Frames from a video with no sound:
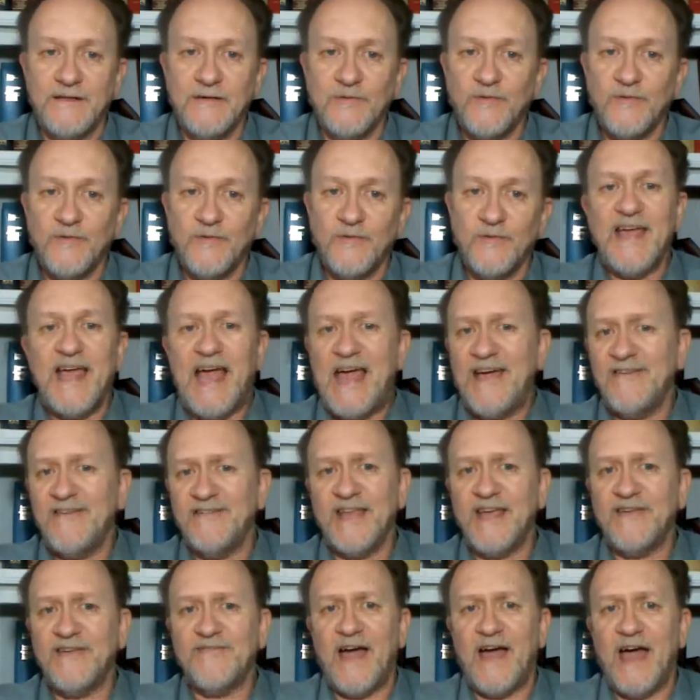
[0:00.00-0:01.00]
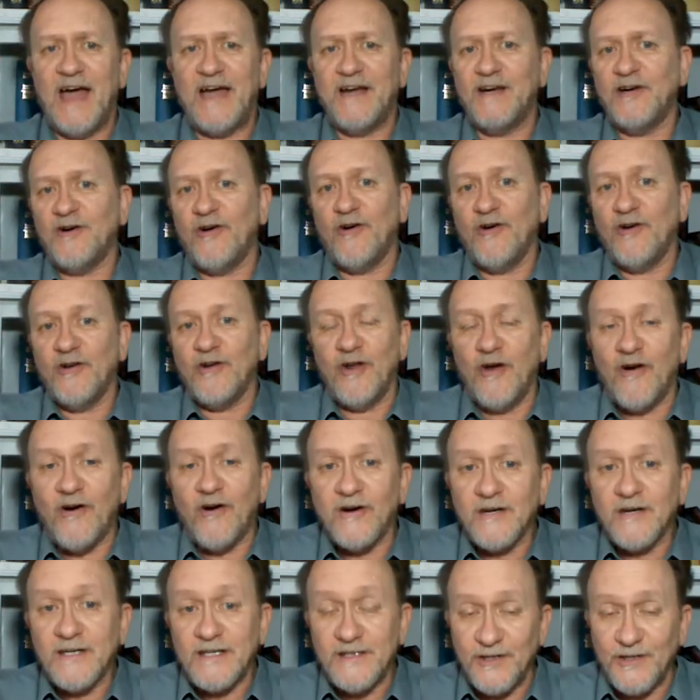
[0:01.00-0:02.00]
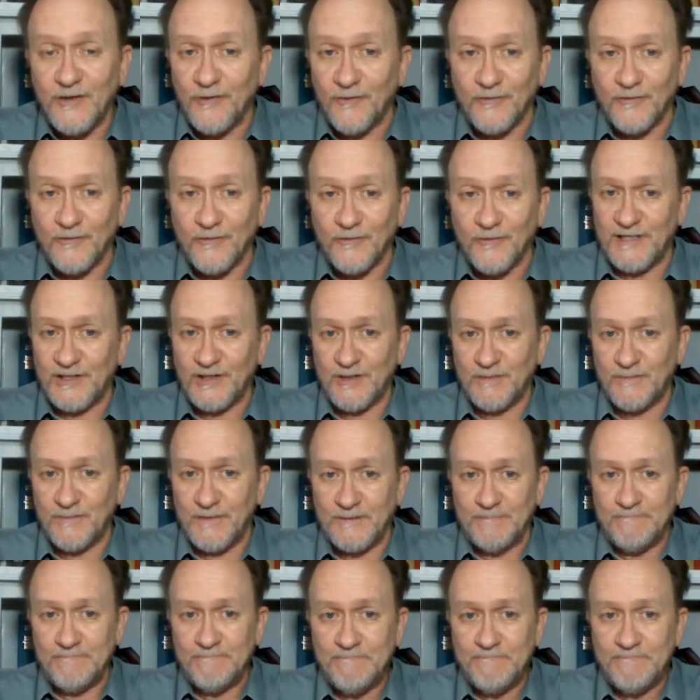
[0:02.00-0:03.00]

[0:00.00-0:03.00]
when they've had it all along in the Old Testament?